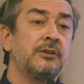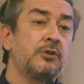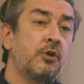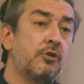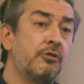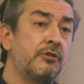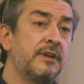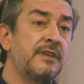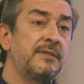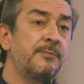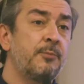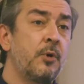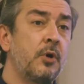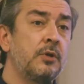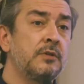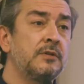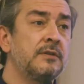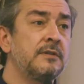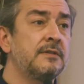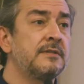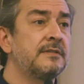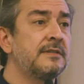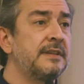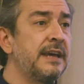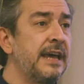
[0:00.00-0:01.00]

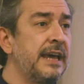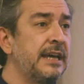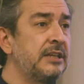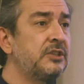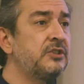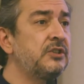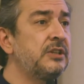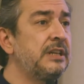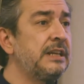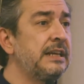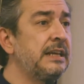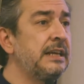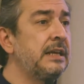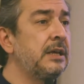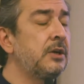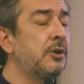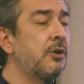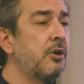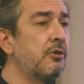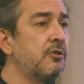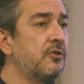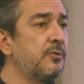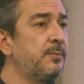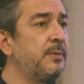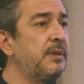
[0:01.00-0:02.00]
correspondence that actually
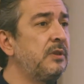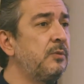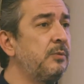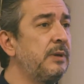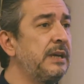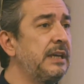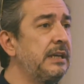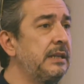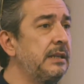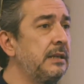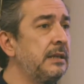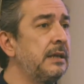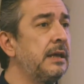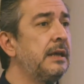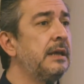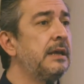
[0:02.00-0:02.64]
goes between